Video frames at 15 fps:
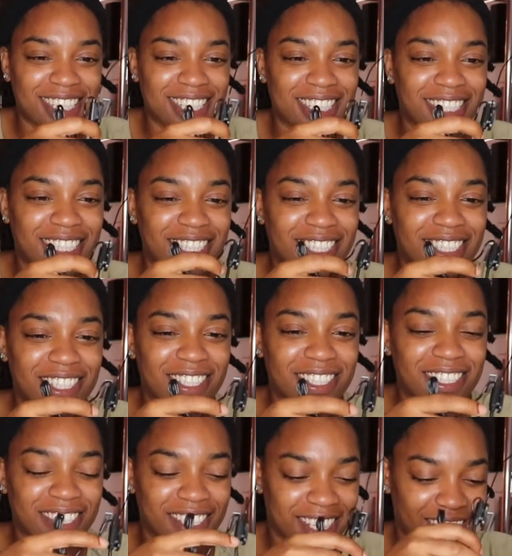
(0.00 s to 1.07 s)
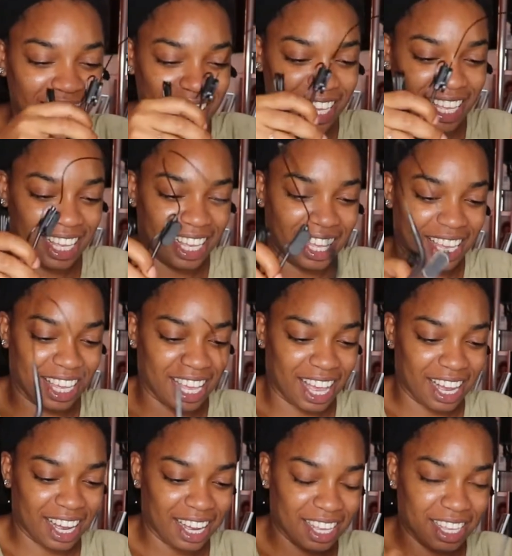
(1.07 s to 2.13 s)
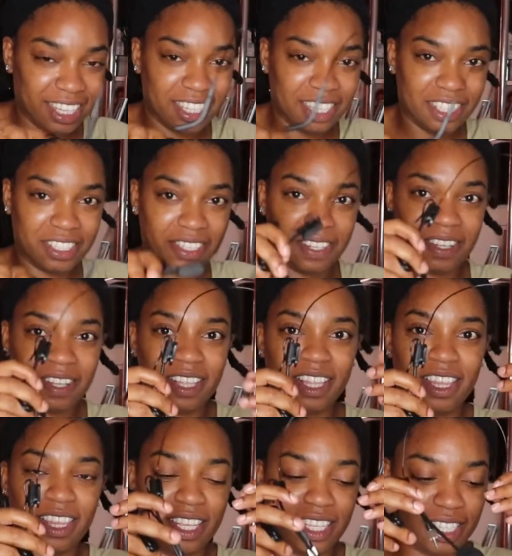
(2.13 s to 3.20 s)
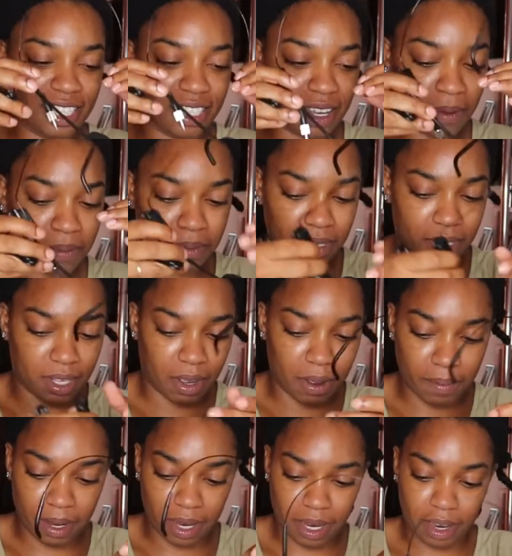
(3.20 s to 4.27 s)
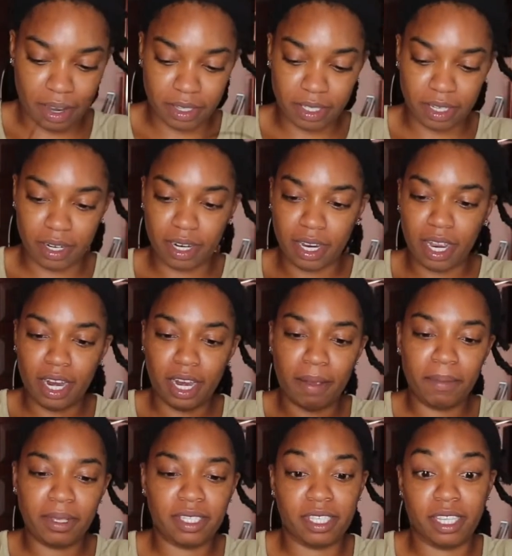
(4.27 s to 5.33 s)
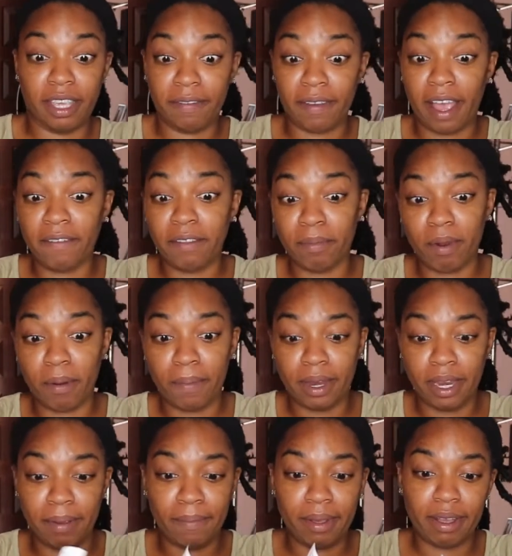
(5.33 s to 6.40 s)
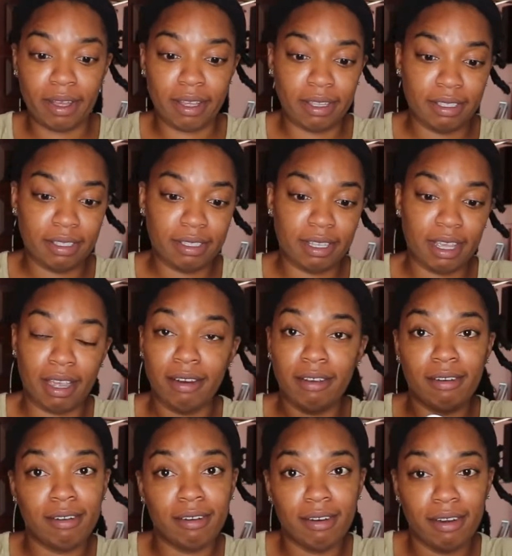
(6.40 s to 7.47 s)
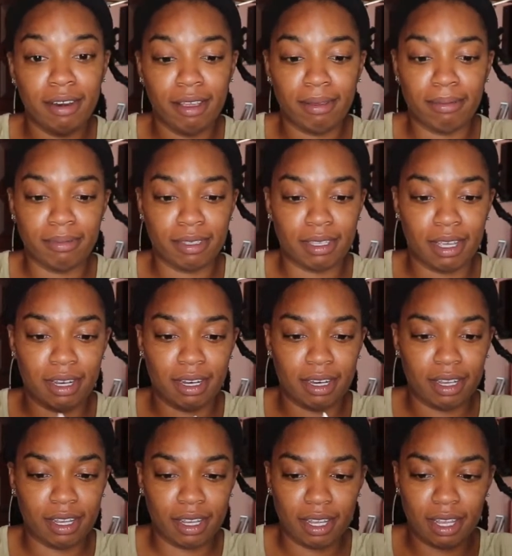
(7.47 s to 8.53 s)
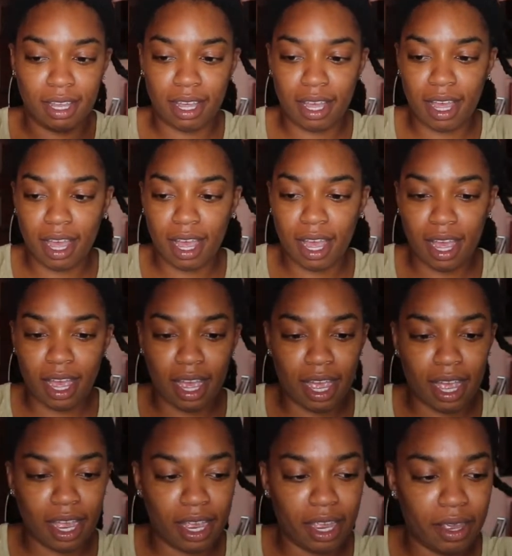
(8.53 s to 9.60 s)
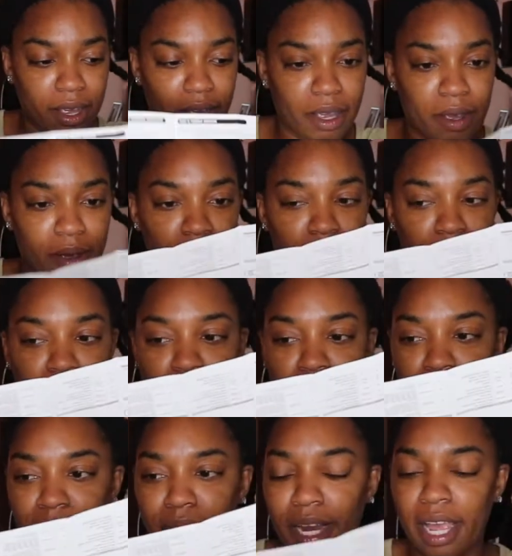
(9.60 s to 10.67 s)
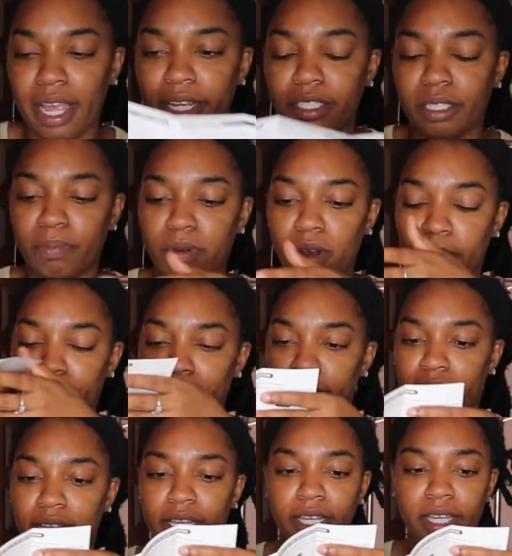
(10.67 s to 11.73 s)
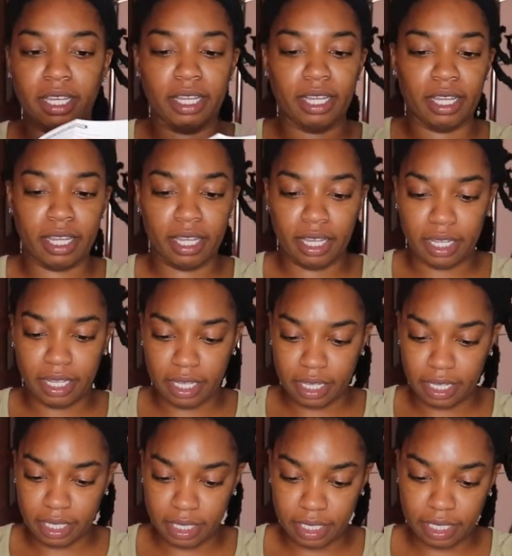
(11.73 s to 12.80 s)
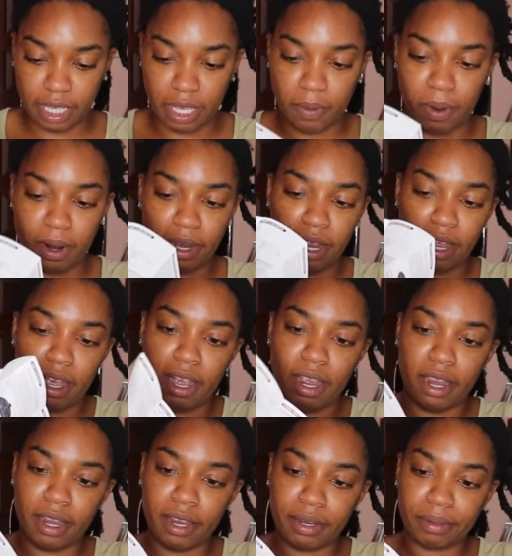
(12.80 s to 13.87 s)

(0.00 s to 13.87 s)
It's, yeah. So this come in there. So let me see if I have the proper name, because I don't know the names, and I would like to properly see what they are.